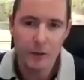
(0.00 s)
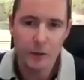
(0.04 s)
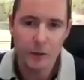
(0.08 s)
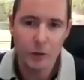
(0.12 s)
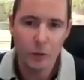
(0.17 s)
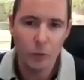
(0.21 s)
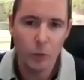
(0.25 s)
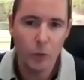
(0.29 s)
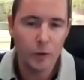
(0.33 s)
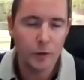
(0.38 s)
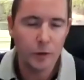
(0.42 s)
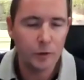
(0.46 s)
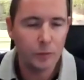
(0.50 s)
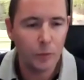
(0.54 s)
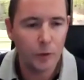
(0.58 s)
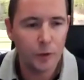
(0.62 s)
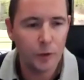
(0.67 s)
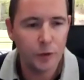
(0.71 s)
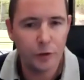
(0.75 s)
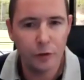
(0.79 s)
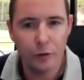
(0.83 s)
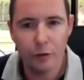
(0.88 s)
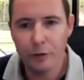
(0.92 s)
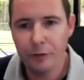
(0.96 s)
so what's
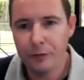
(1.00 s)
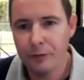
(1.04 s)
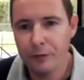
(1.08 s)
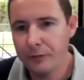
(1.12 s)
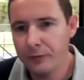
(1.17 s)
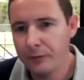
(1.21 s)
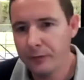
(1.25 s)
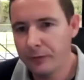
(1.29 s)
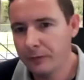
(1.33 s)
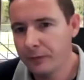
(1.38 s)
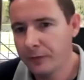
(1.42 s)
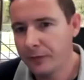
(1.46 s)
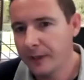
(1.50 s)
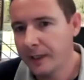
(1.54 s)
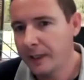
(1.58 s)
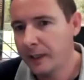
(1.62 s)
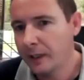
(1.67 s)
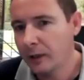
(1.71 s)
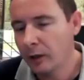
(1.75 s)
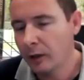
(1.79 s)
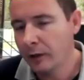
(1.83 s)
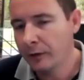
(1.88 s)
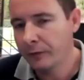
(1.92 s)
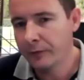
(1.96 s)
what's your
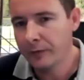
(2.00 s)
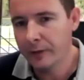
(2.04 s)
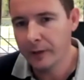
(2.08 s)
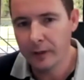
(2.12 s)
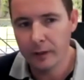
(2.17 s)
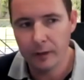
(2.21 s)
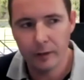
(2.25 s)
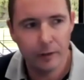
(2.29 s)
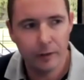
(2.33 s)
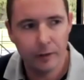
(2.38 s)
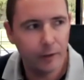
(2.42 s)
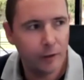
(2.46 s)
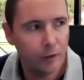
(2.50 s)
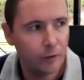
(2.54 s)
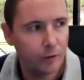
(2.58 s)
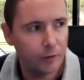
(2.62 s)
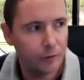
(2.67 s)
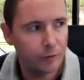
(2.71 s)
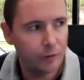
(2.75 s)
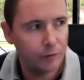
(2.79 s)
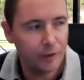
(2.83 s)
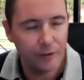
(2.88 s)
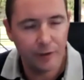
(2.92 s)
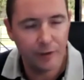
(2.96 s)
fee of the you know a
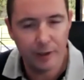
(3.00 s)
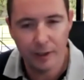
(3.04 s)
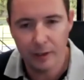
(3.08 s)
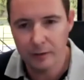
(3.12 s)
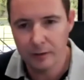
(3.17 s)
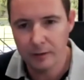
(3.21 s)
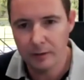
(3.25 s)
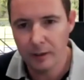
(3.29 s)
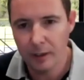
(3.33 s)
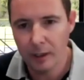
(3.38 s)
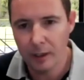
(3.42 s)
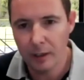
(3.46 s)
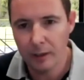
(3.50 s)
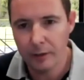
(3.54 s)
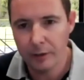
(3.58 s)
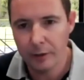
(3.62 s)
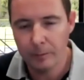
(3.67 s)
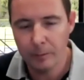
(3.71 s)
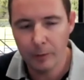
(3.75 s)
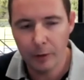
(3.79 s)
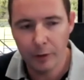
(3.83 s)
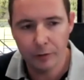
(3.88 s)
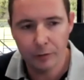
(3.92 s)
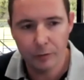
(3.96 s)
three thousand dollar a
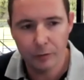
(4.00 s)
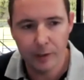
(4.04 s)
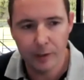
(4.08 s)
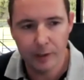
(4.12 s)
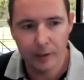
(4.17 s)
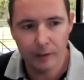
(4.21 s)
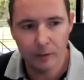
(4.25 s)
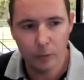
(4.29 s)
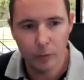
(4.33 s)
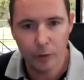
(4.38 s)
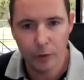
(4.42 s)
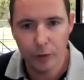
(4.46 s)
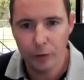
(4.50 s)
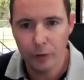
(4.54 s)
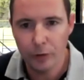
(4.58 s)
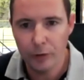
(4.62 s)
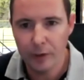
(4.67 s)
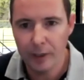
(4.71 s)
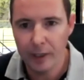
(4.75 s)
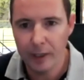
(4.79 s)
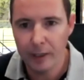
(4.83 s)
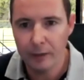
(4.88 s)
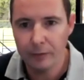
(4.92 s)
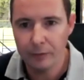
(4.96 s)
month rental what do you
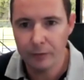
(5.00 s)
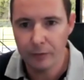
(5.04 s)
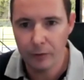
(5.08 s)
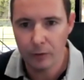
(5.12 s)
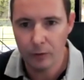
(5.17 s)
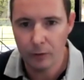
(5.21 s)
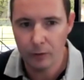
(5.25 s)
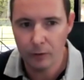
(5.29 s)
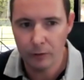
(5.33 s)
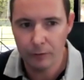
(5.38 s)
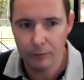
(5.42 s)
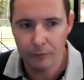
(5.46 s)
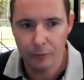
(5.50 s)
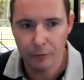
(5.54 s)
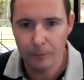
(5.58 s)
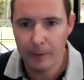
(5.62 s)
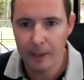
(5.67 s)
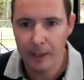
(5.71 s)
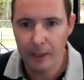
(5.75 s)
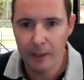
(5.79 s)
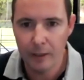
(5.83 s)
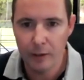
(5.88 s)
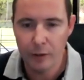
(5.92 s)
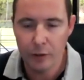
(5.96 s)
take for for
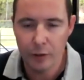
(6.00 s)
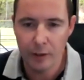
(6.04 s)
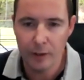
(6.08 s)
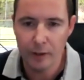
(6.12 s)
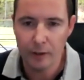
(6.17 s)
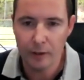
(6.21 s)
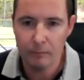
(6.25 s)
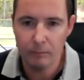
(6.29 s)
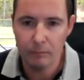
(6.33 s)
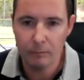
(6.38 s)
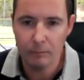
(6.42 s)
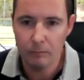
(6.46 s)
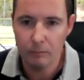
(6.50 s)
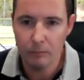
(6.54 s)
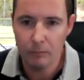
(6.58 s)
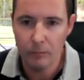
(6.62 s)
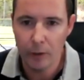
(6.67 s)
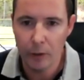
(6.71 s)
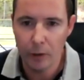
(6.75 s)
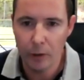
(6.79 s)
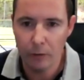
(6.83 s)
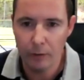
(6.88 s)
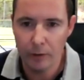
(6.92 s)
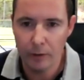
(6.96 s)
managing
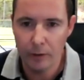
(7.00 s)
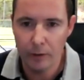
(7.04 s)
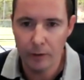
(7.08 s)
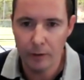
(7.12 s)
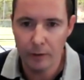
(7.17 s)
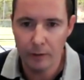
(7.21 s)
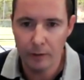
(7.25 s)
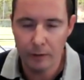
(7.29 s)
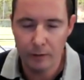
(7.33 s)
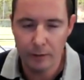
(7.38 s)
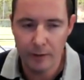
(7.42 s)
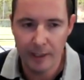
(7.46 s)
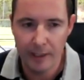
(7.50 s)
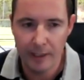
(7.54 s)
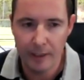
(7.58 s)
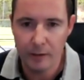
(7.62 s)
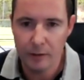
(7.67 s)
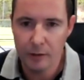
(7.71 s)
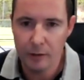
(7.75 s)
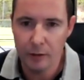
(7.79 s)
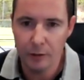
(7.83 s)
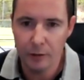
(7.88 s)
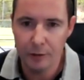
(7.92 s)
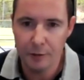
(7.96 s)
you know the the
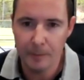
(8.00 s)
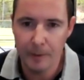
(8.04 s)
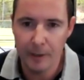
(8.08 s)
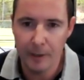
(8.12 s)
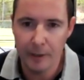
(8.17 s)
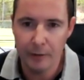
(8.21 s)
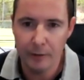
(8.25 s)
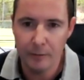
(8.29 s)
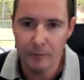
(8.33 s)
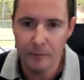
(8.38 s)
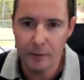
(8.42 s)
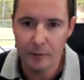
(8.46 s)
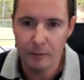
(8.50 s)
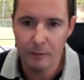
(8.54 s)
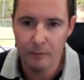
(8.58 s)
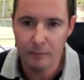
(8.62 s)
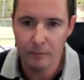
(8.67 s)
tenants in those bedrooms